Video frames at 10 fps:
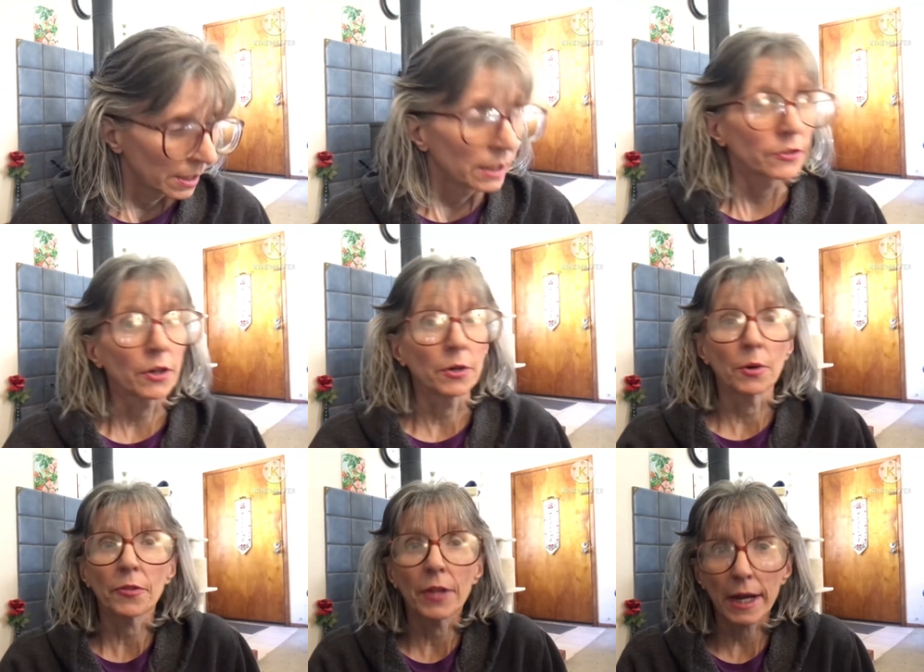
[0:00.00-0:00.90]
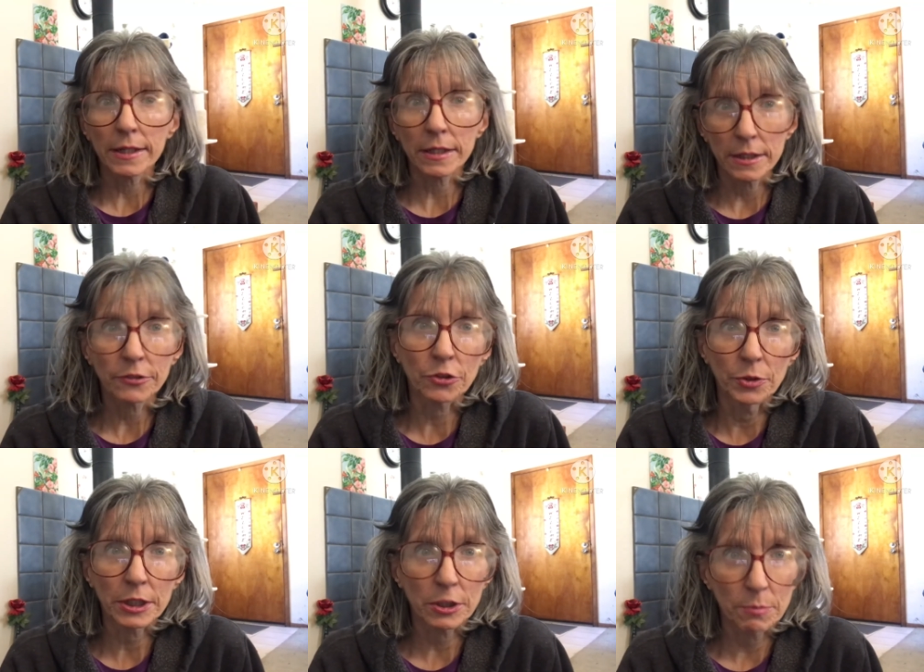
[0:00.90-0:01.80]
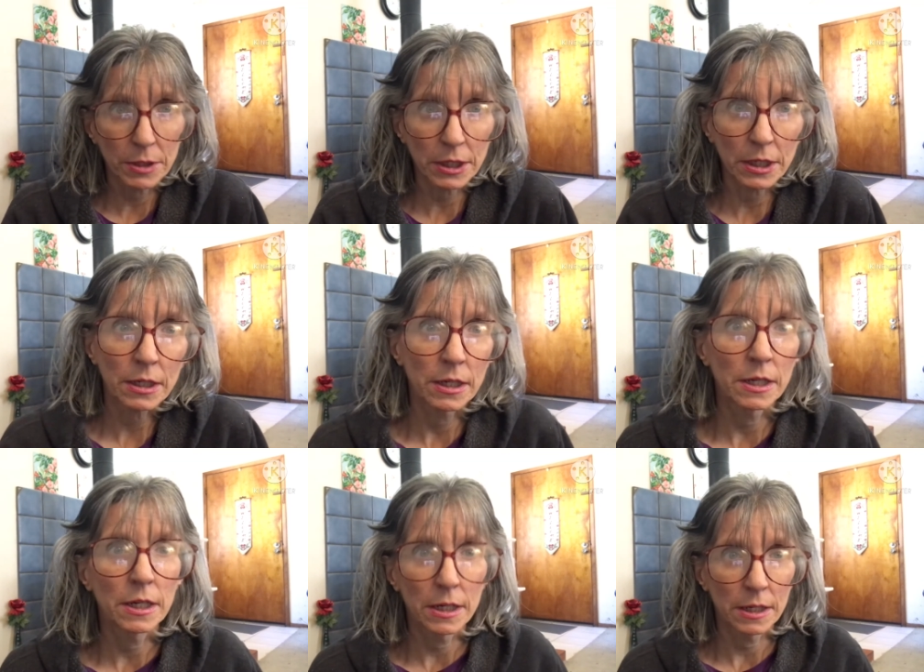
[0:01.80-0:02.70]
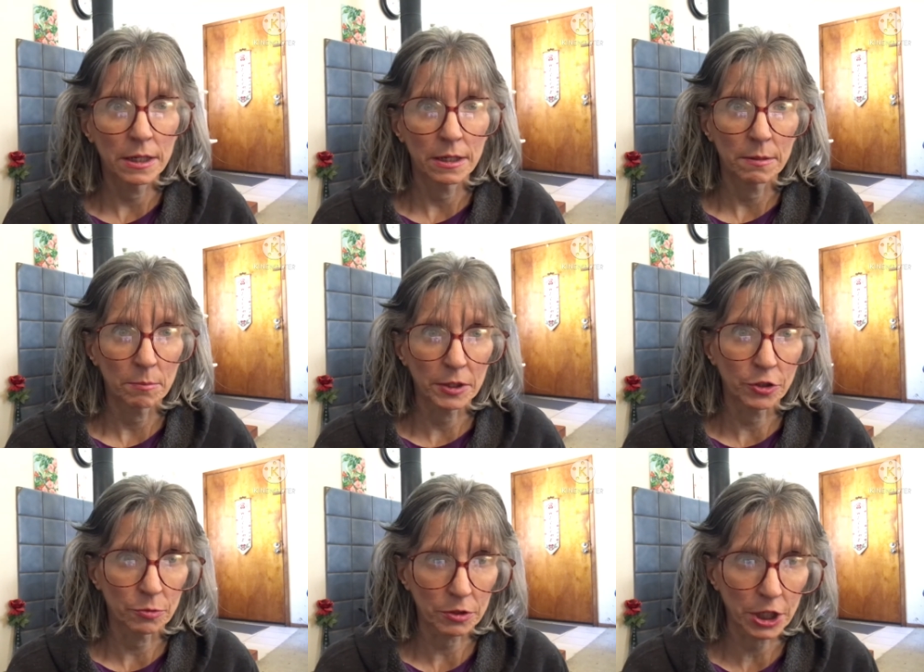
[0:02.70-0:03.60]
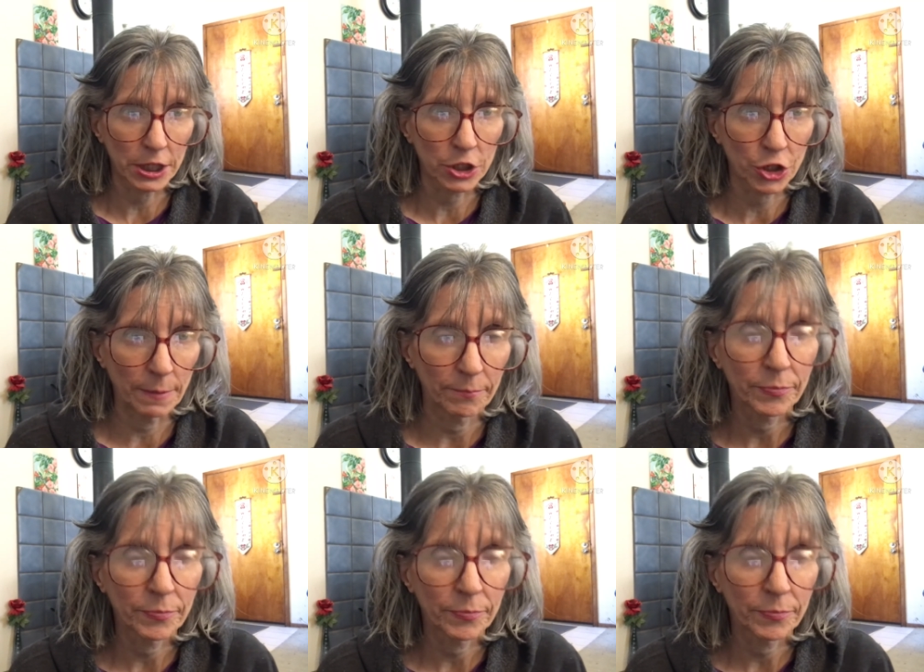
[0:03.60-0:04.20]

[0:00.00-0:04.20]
So that is going to be my new rotation.